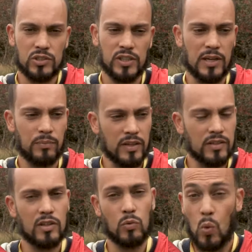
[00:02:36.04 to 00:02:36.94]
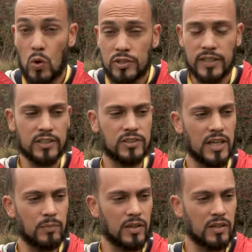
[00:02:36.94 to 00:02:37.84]
treatment, the watering
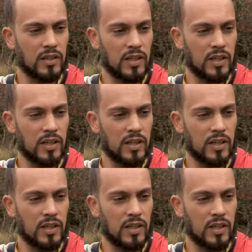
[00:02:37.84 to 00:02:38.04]
treatment,